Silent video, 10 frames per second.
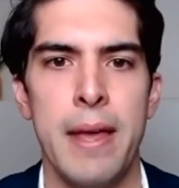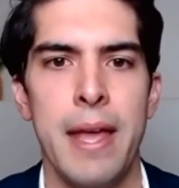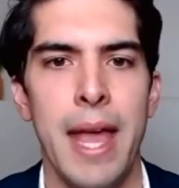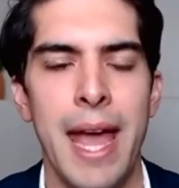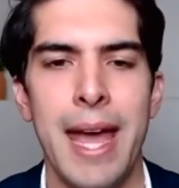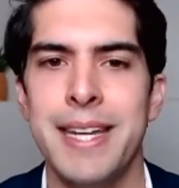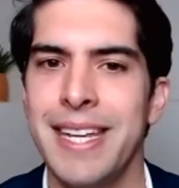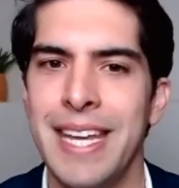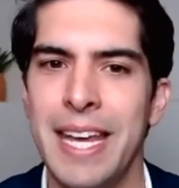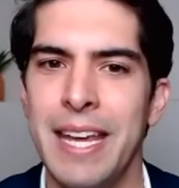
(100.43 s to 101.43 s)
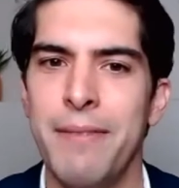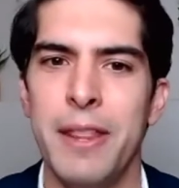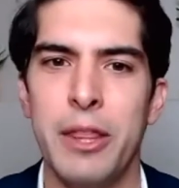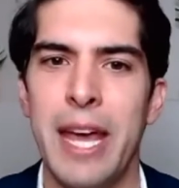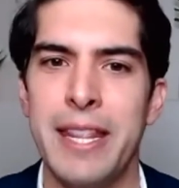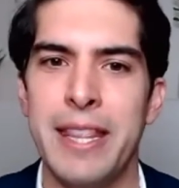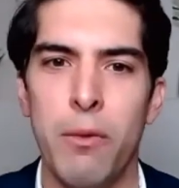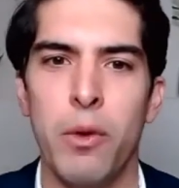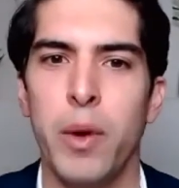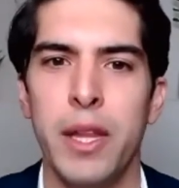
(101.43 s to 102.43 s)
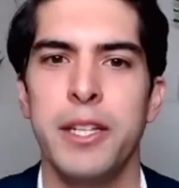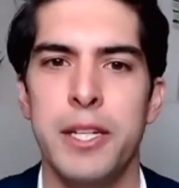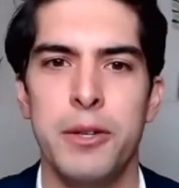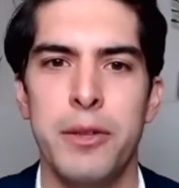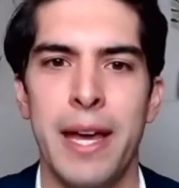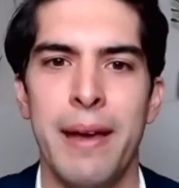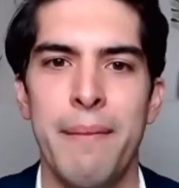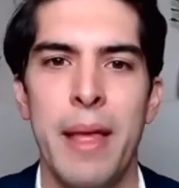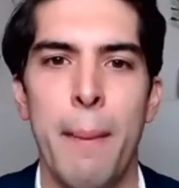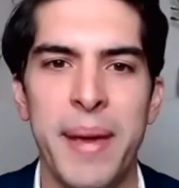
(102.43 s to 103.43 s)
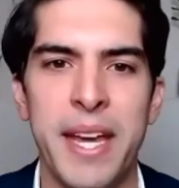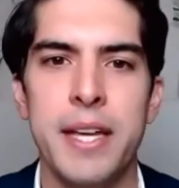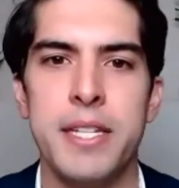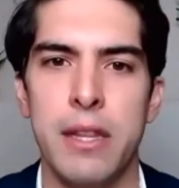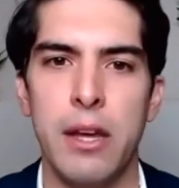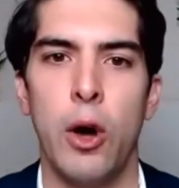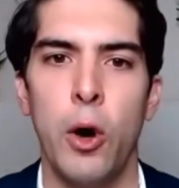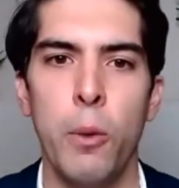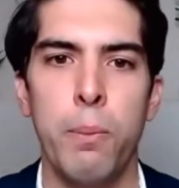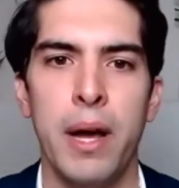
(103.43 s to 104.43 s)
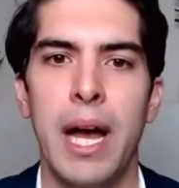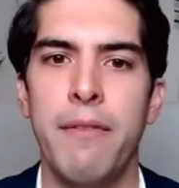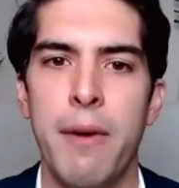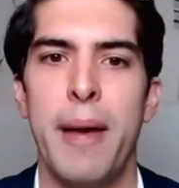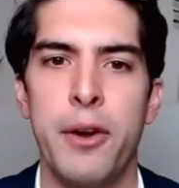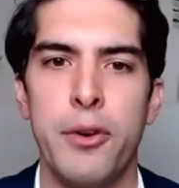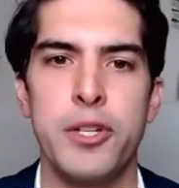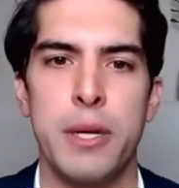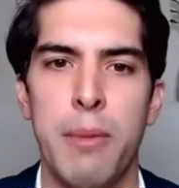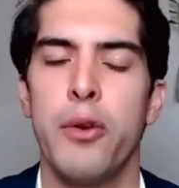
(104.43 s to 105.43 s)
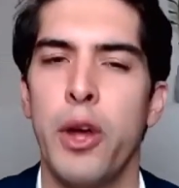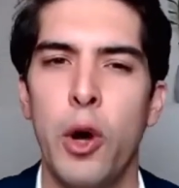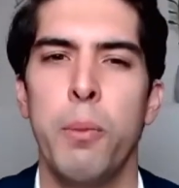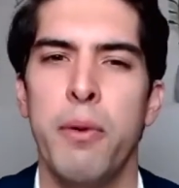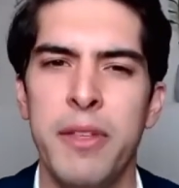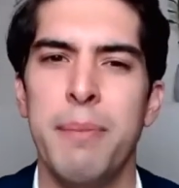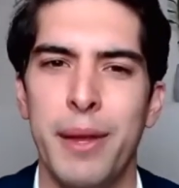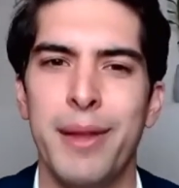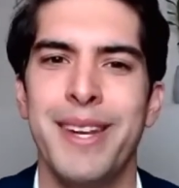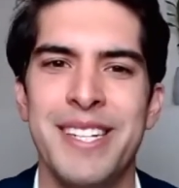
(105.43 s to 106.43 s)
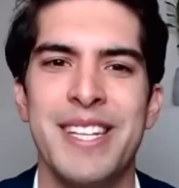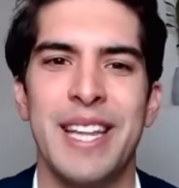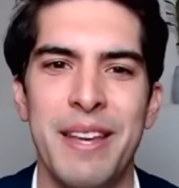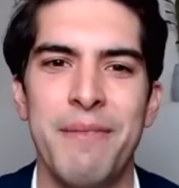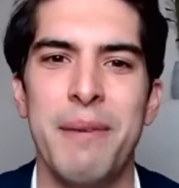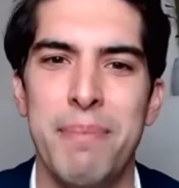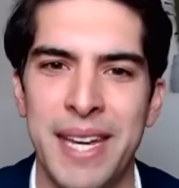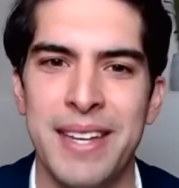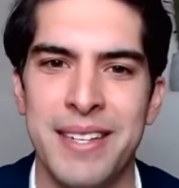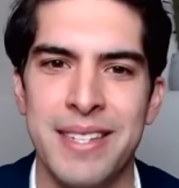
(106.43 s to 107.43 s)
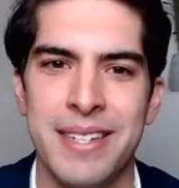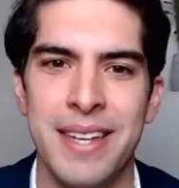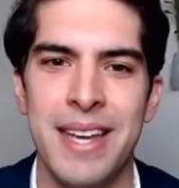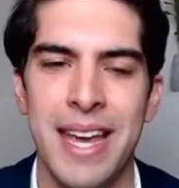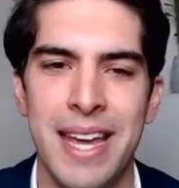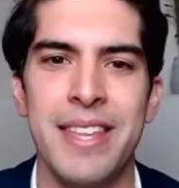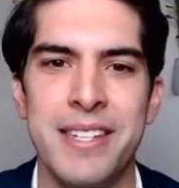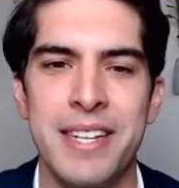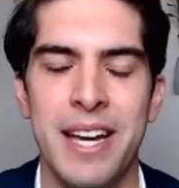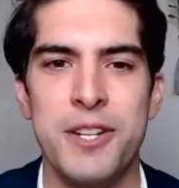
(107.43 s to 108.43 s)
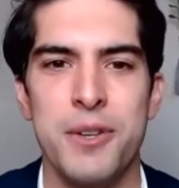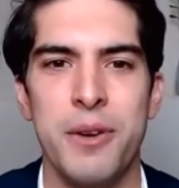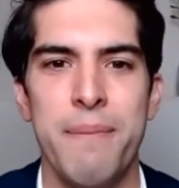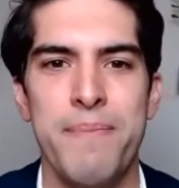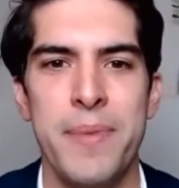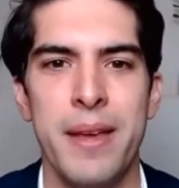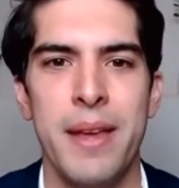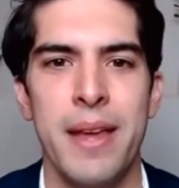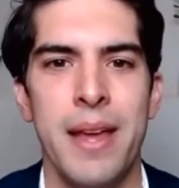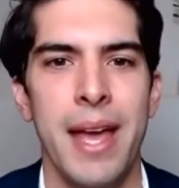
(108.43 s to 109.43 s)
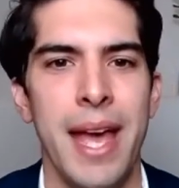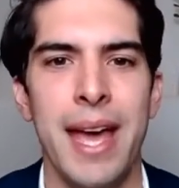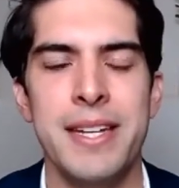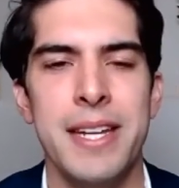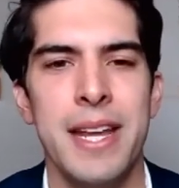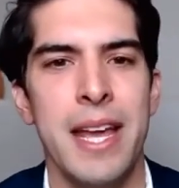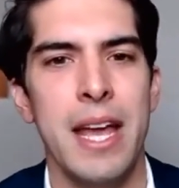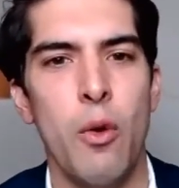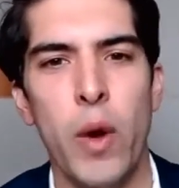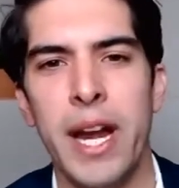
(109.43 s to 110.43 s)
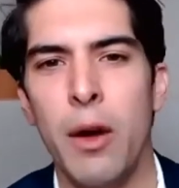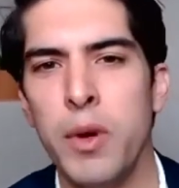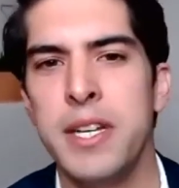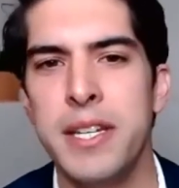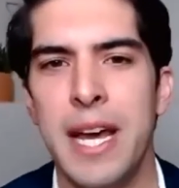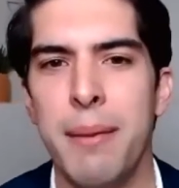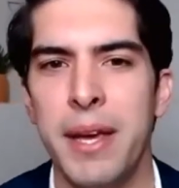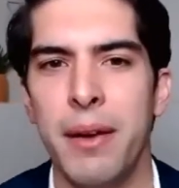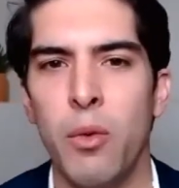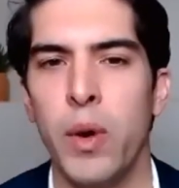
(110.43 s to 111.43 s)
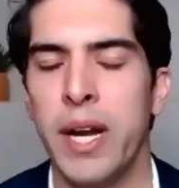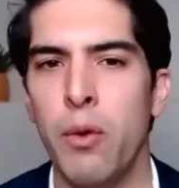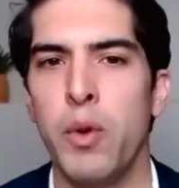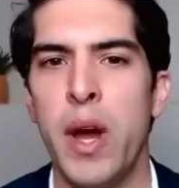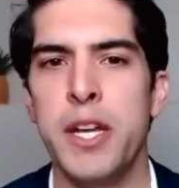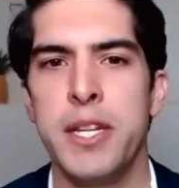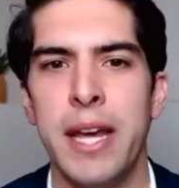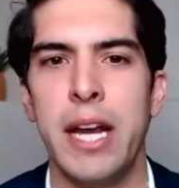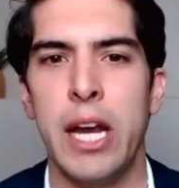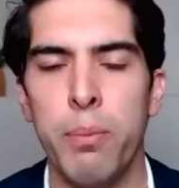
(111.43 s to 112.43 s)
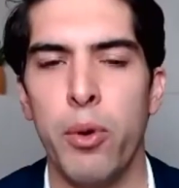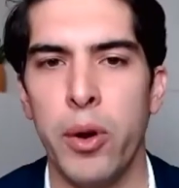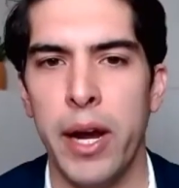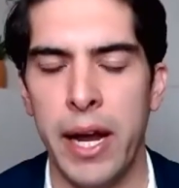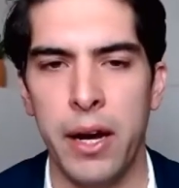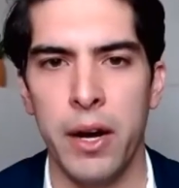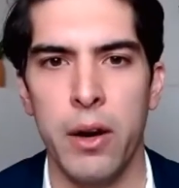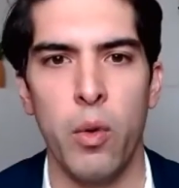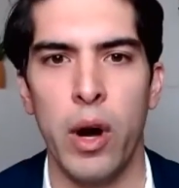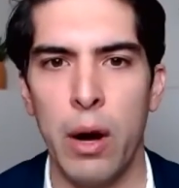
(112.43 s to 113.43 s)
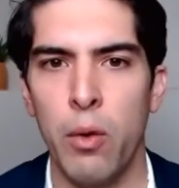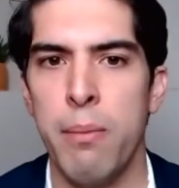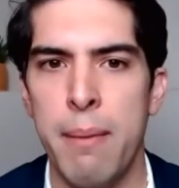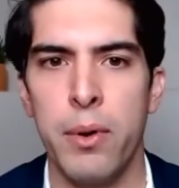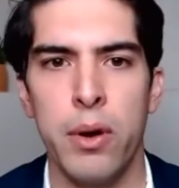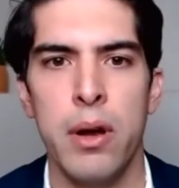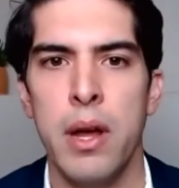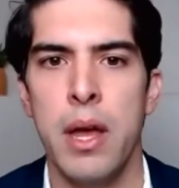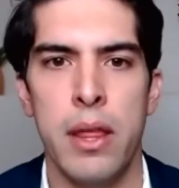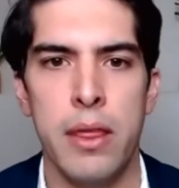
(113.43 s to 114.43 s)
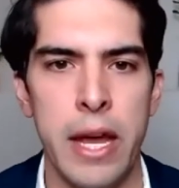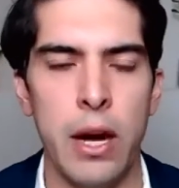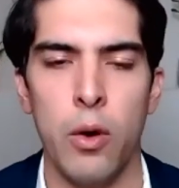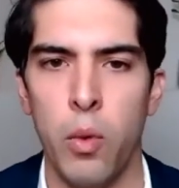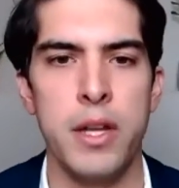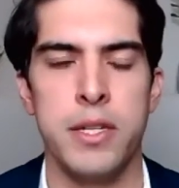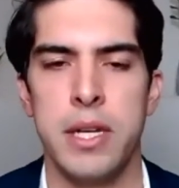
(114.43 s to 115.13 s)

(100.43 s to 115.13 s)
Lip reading: And they were willing to do that because of the hope of a better tomorrow, the hope of the ability to live in peace in this country. And when I was in Deming, when I went to that airport hangar, where I remember there was